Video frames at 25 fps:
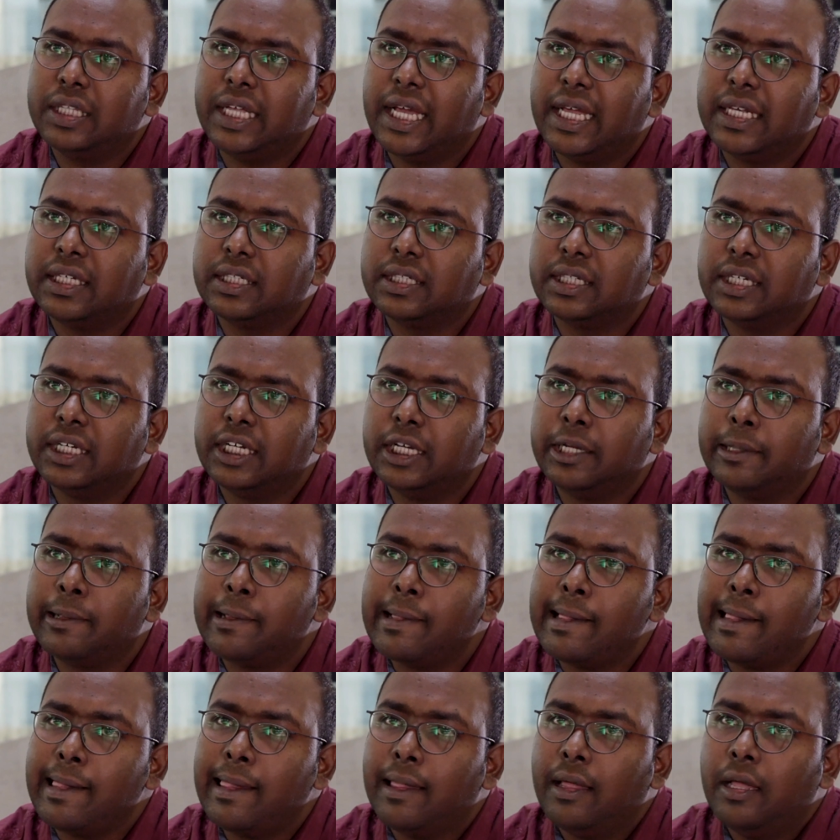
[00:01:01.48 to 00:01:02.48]
that
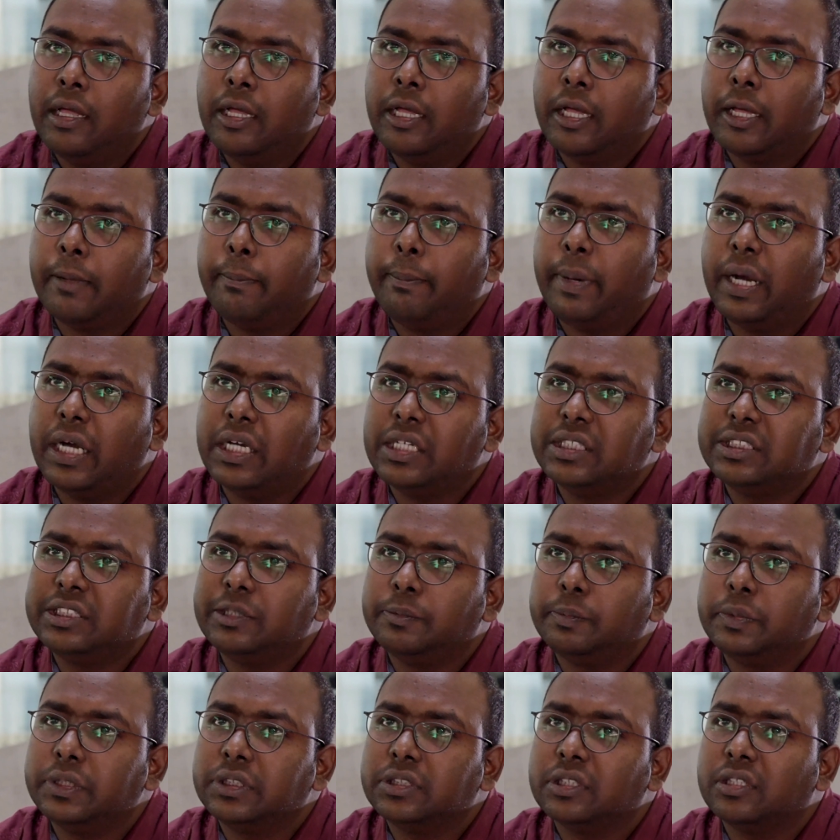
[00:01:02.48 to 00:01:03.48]

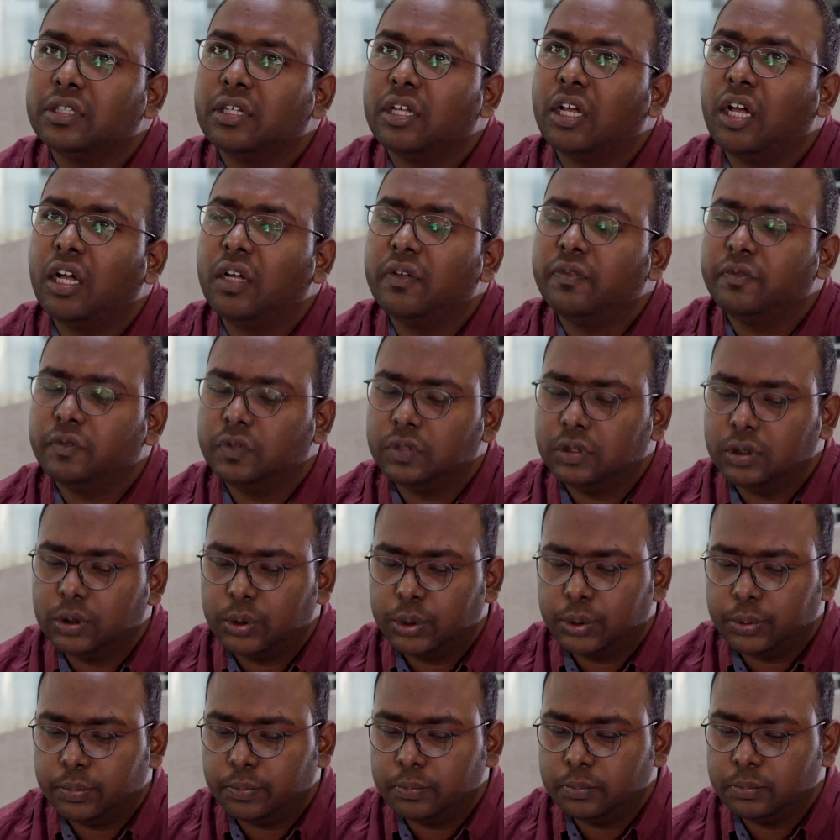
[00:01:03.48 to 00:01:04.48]
participation of
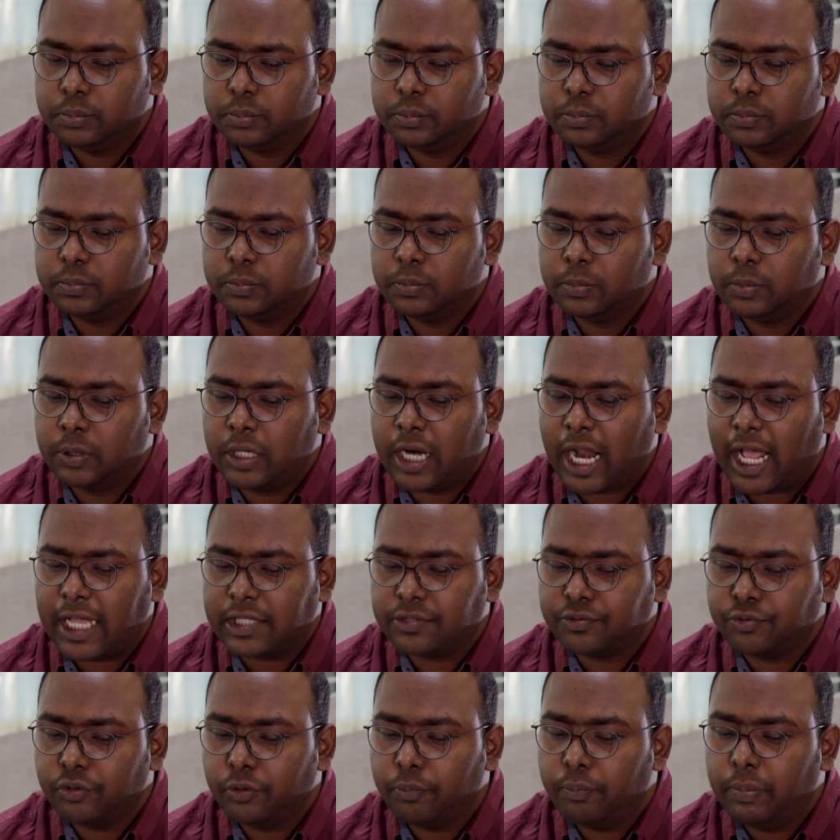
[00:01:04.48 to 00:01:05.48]

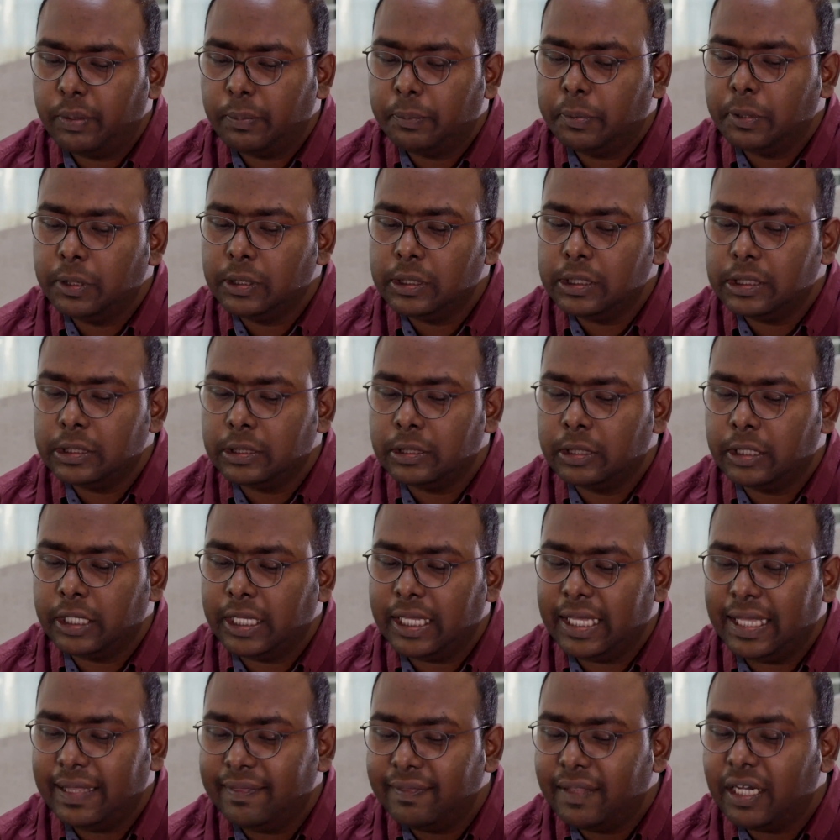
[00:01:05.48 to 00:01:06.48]
grassroots people
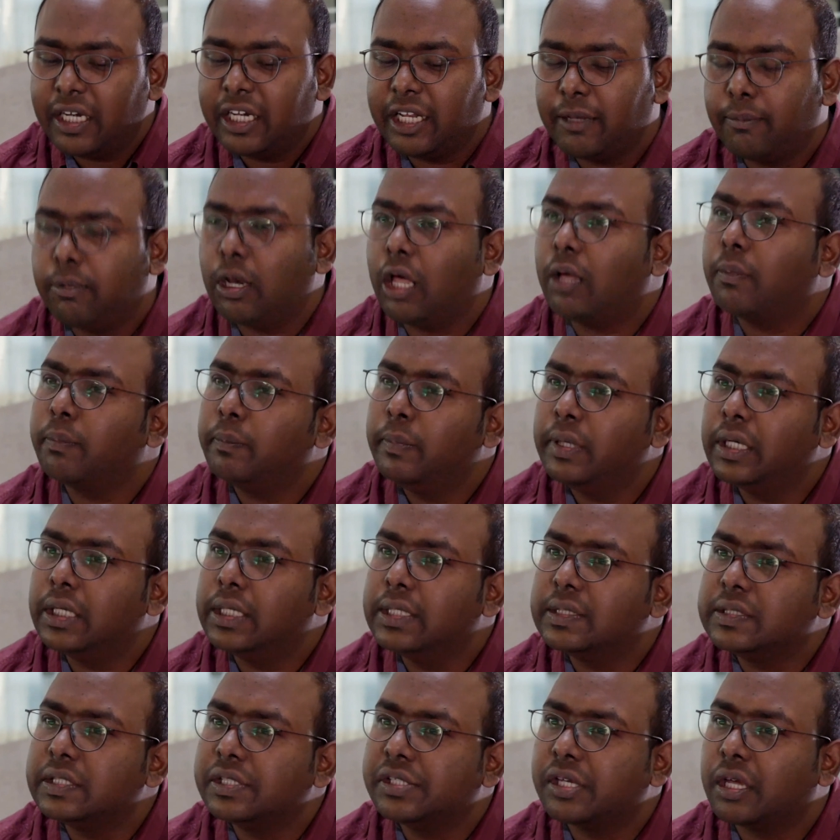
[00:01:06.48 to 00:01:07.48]
in the development
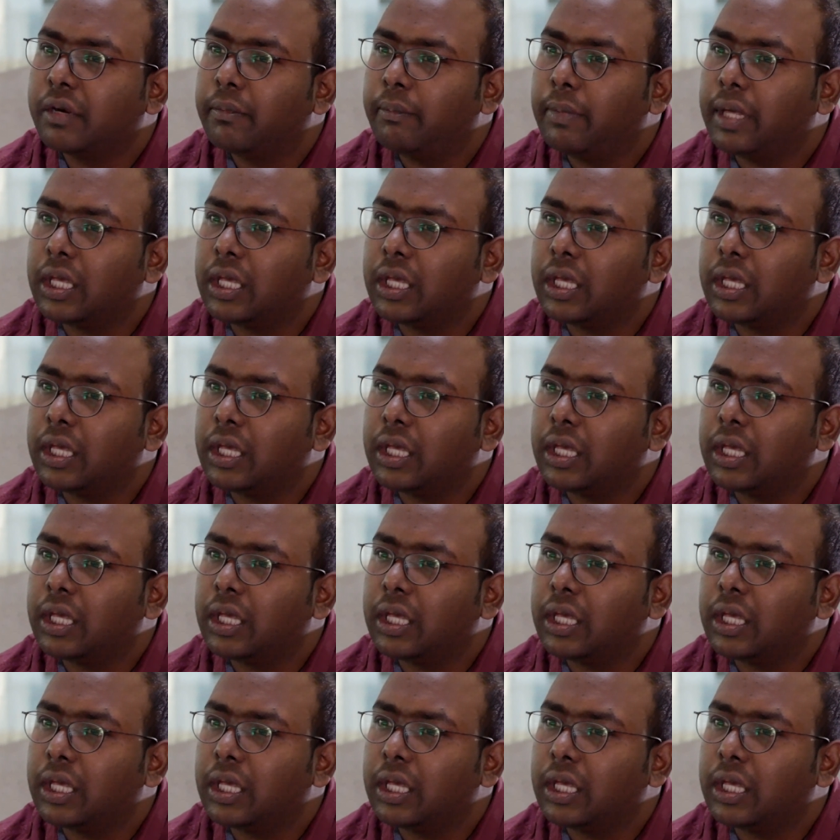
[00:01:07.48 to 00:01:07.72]
decision